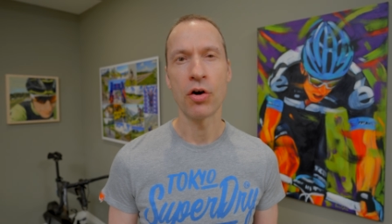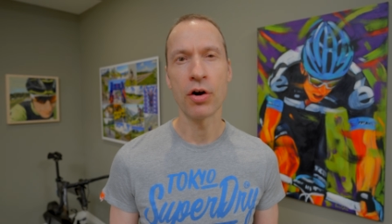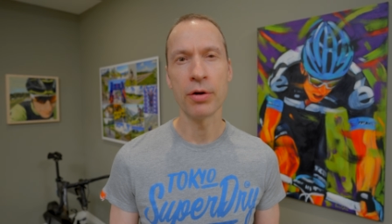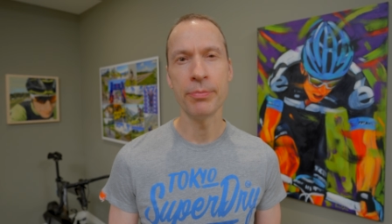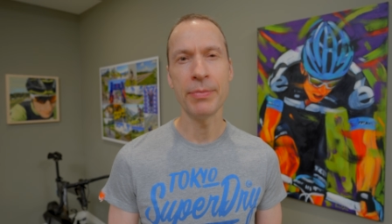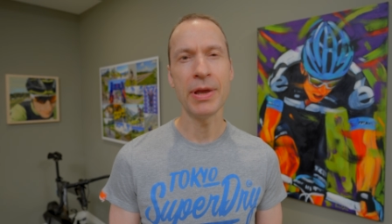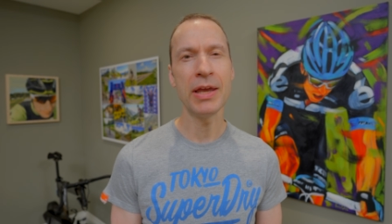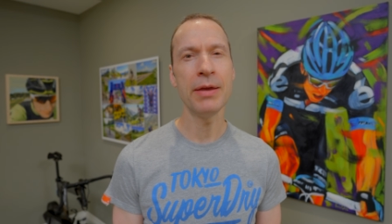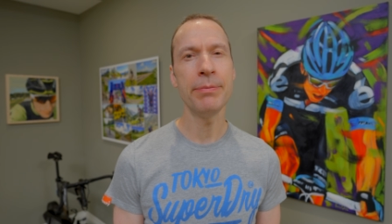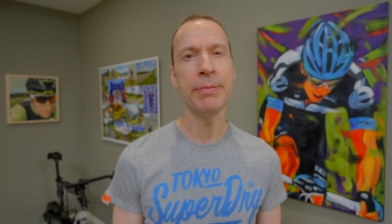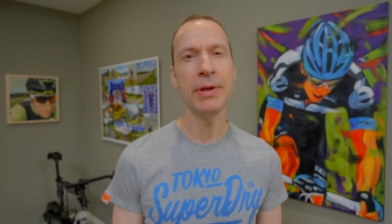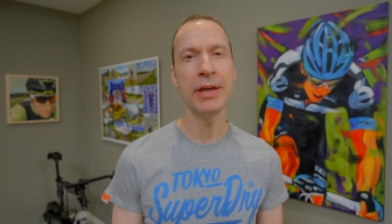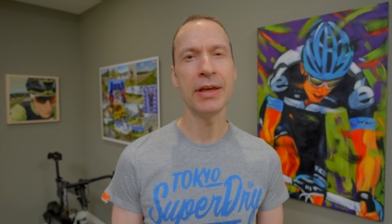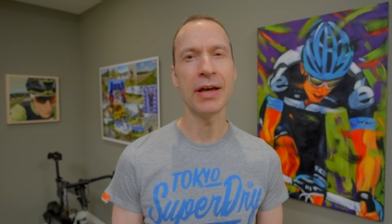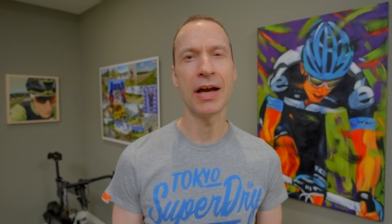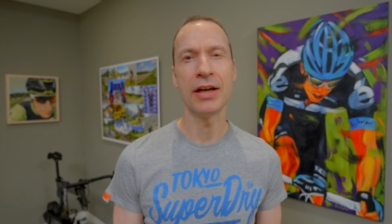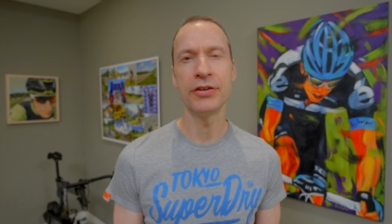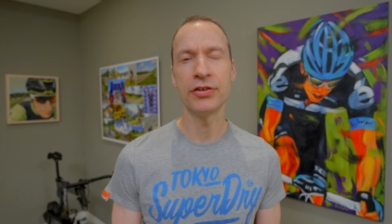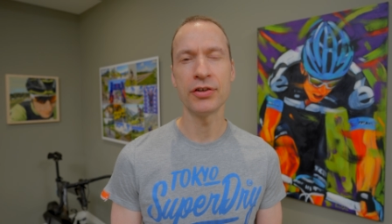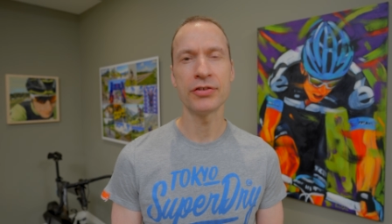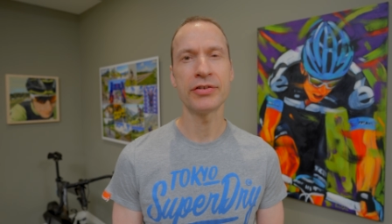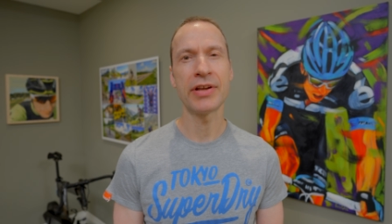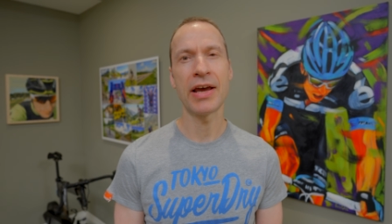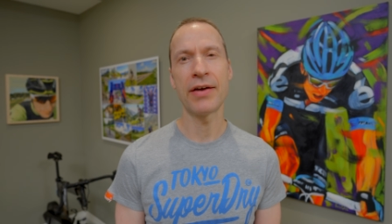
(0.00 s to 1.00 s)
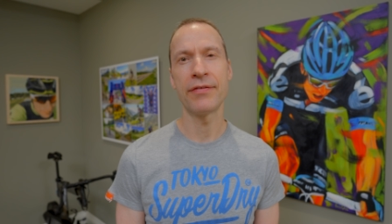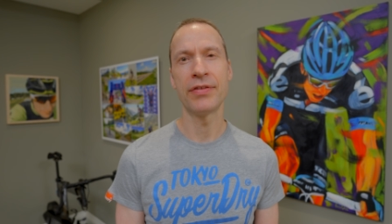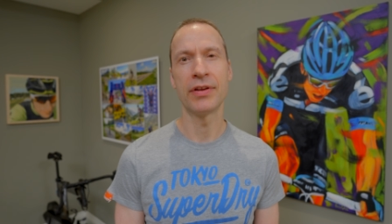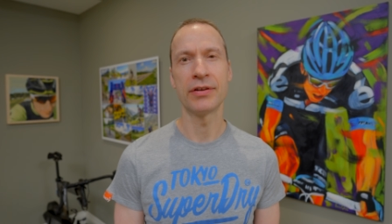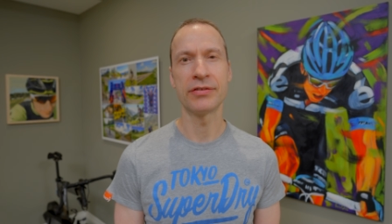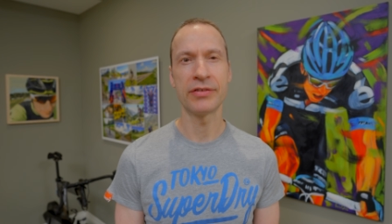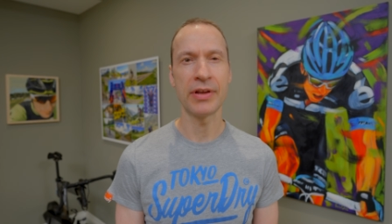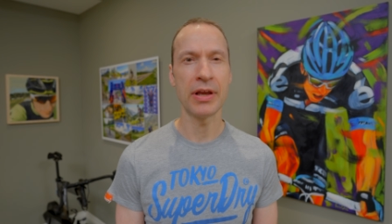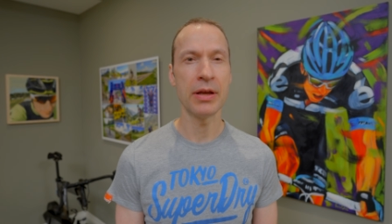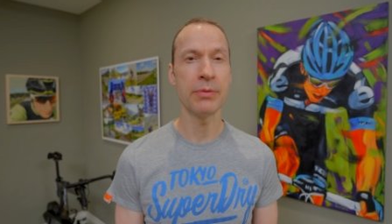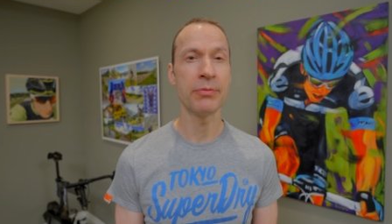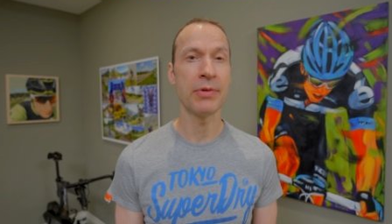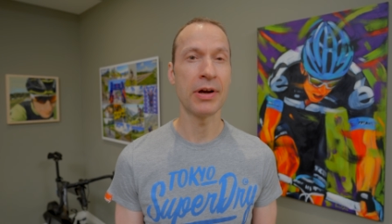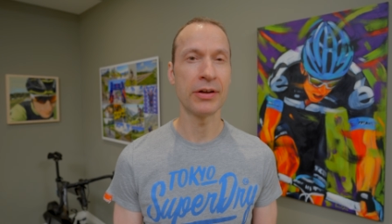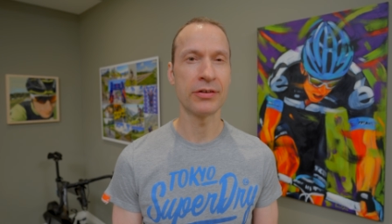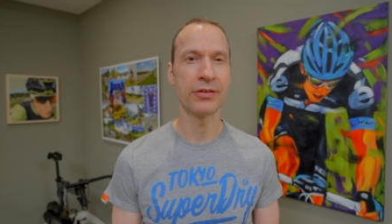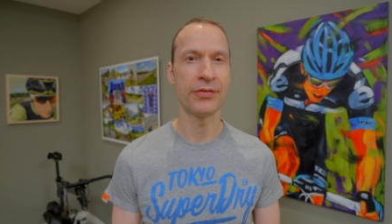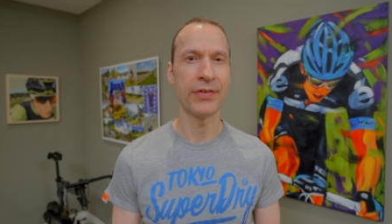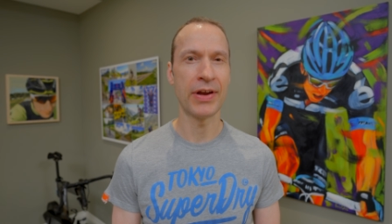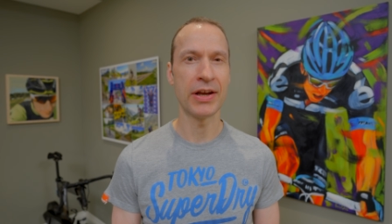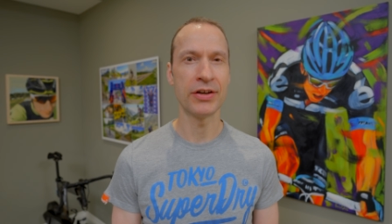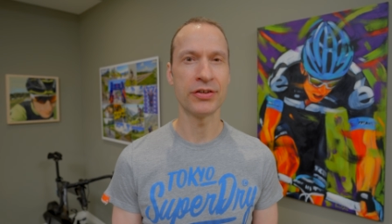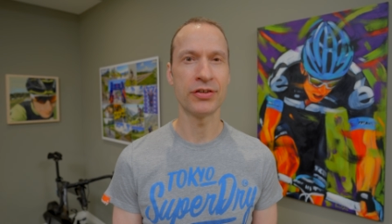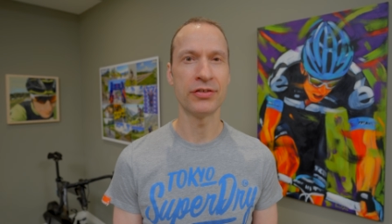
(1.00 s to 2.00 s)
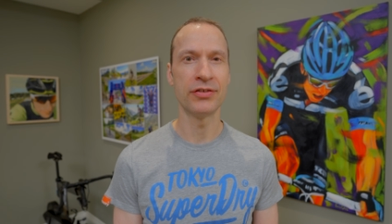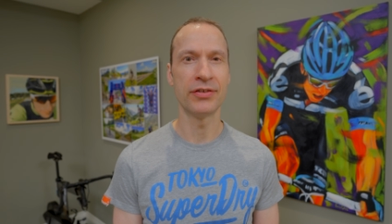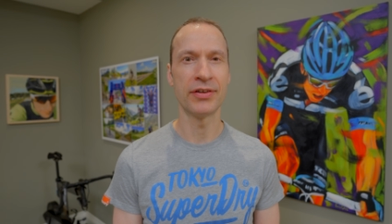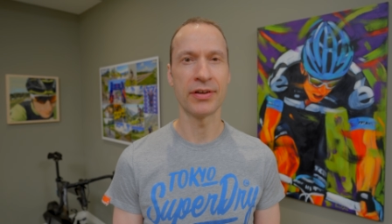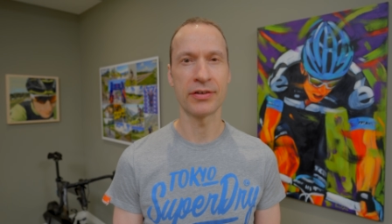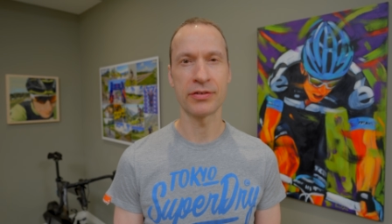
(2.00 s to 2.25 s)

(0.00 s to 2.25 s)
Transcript: or maybe I just have the same reservations